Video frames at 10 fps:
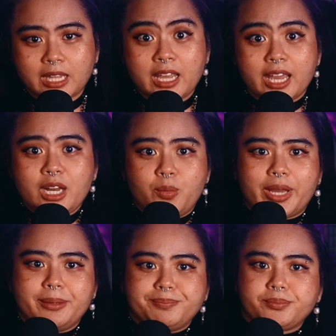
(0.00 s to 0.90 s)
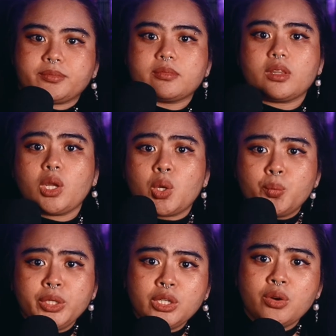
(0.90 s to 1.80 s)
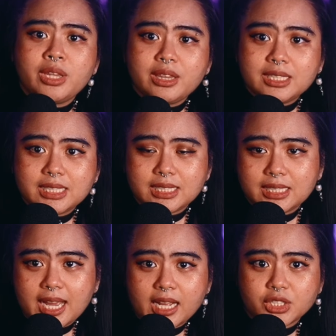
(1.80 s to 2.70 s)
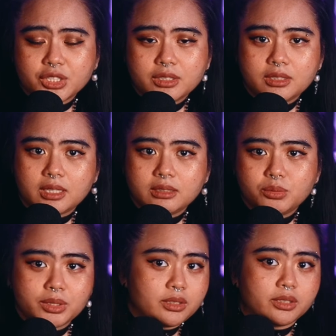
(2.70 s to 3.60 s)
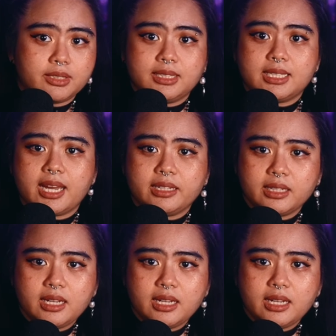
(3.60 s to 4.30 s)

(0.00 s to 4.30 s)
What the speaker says: Anyway, we know that this is an action done with good intent,